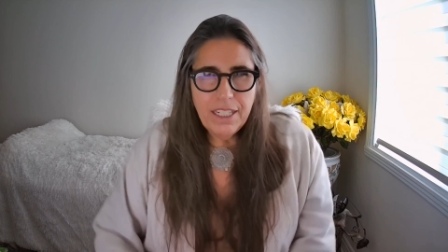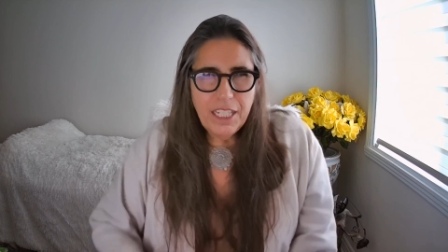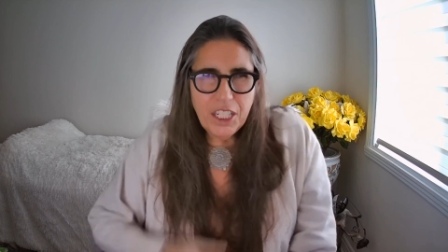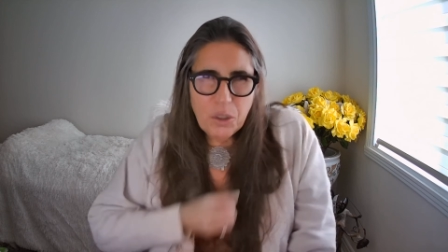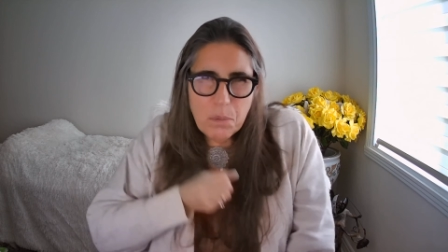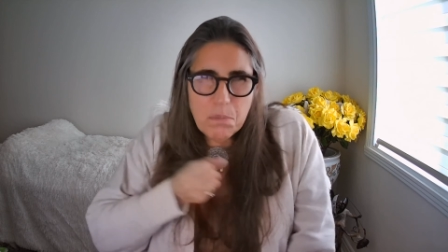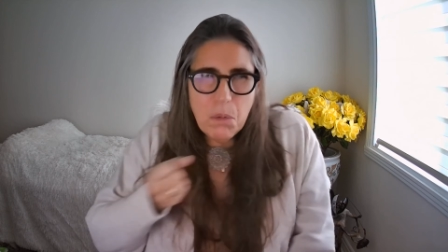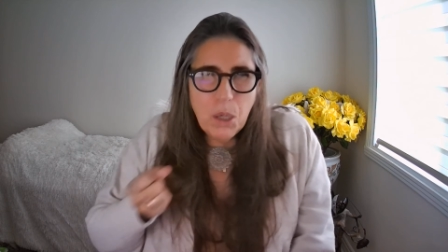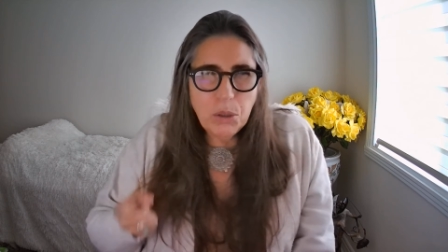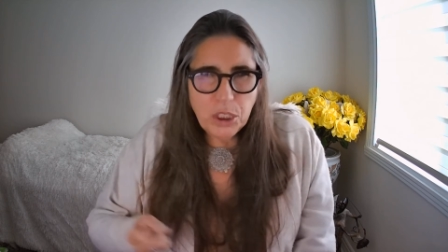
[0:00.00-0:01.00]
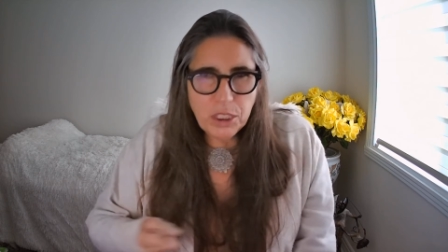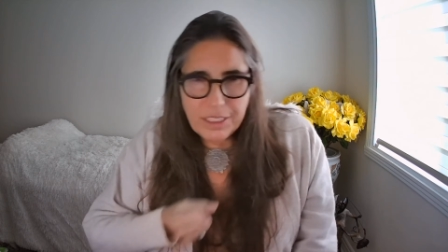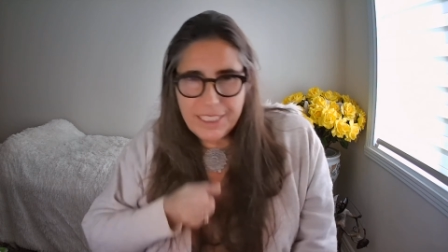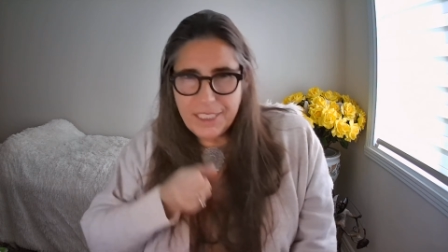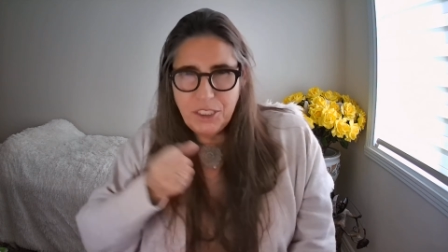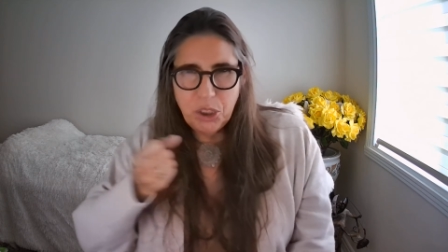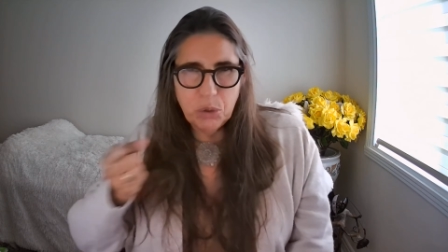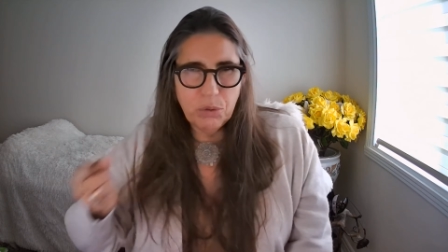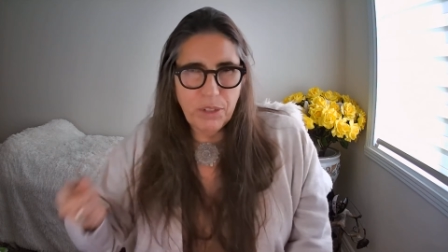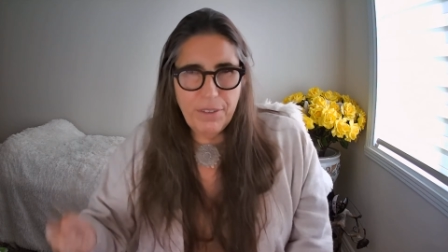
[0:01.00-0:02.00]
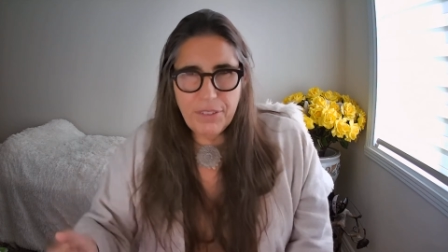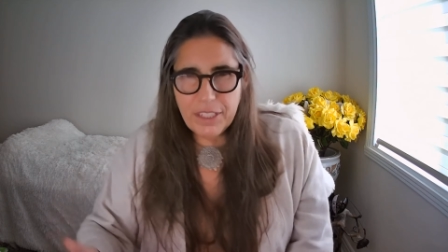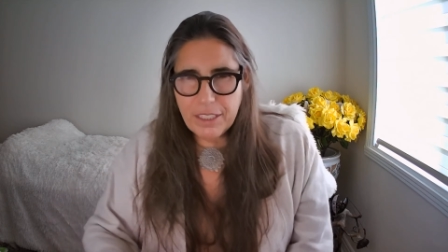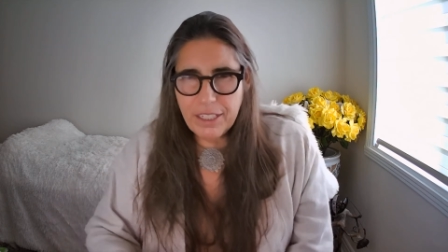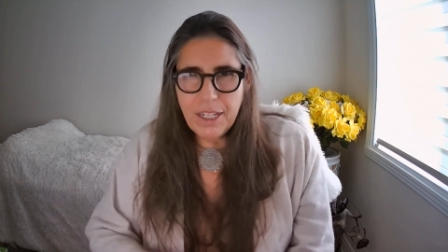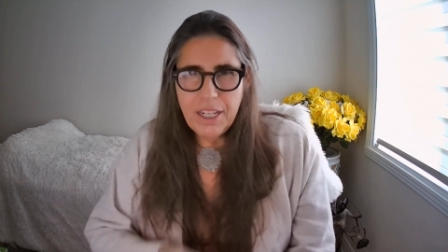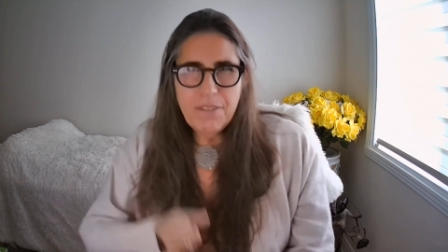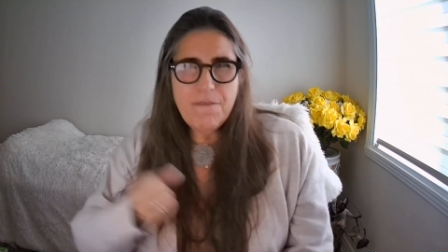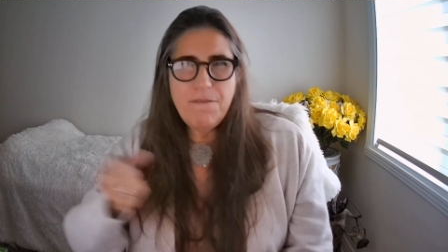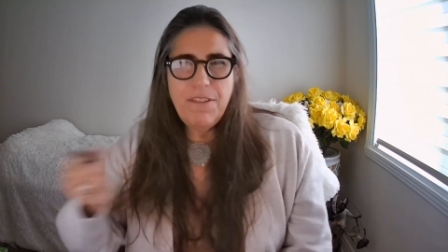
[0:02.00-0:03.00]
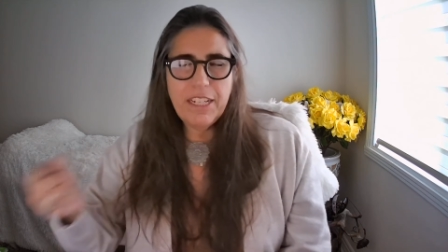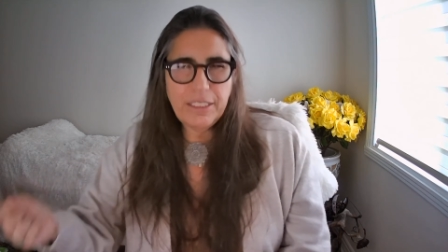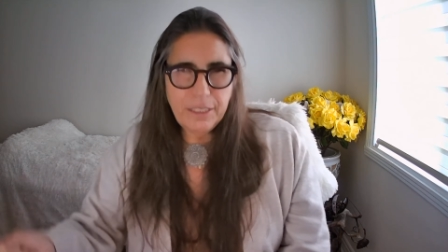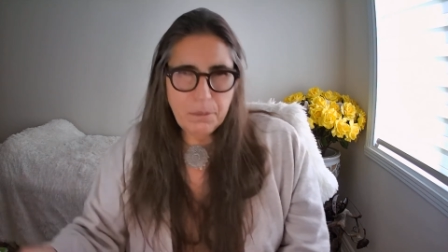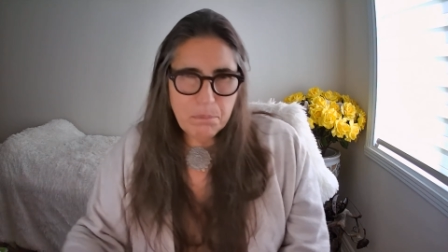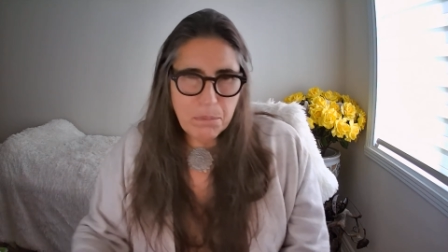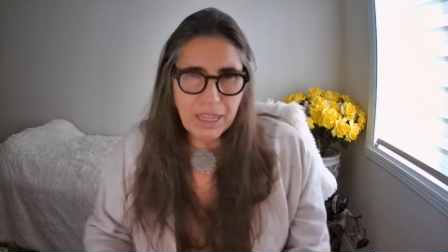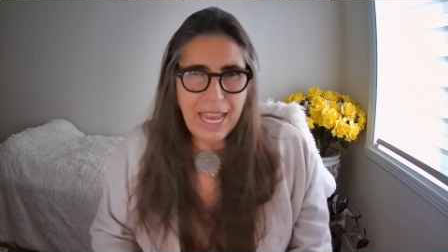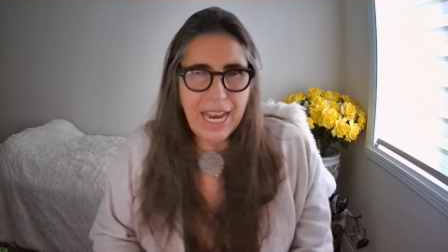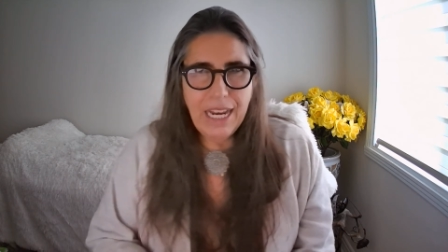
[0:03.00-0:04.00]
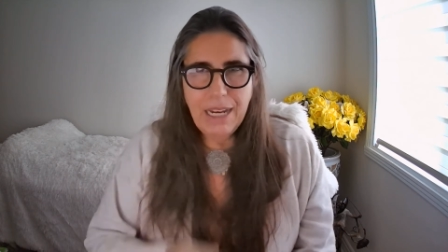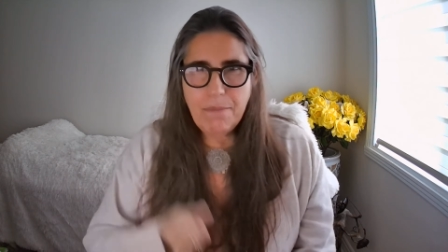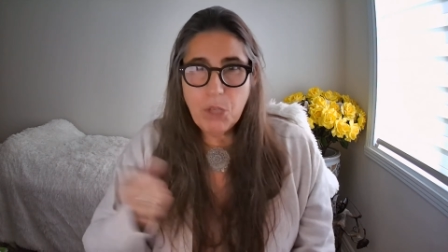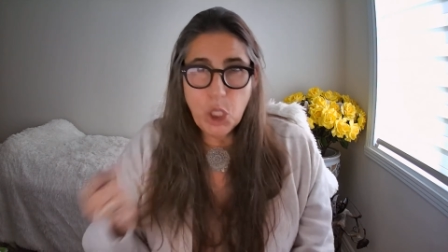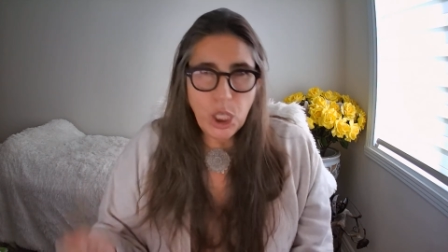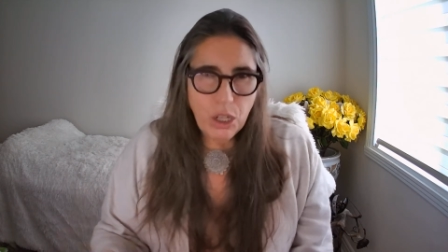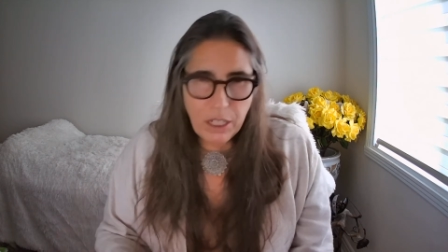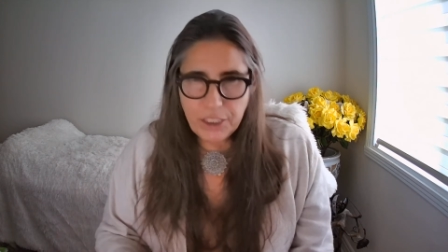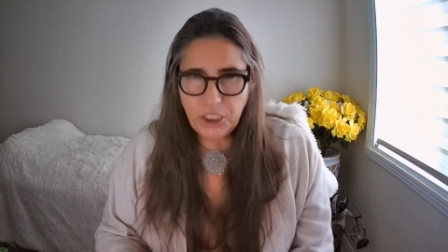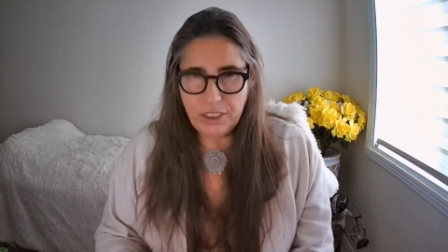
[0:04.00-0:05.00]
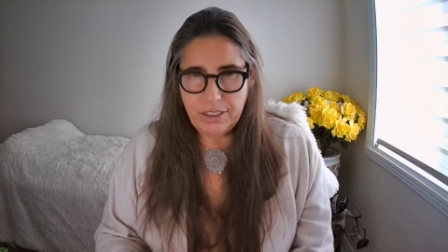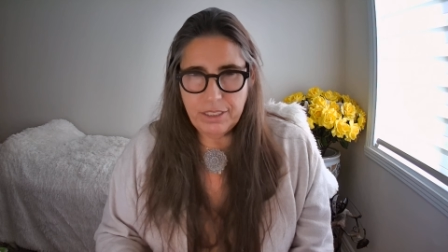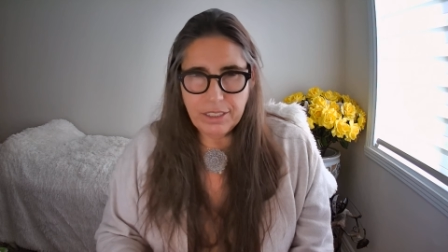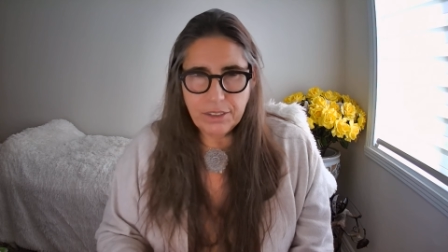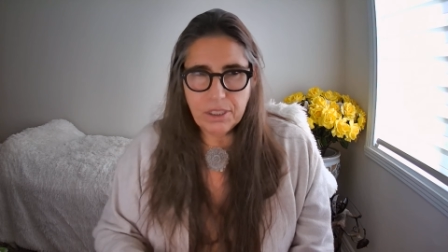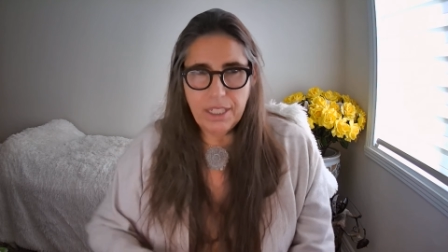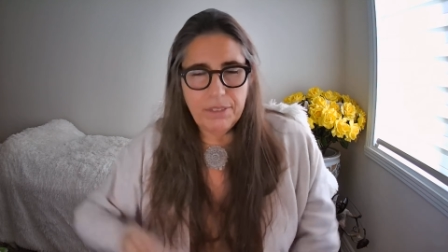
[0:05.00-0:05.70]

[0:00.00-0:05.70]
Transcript: you know, emotionally driven victim blame consciousness, right?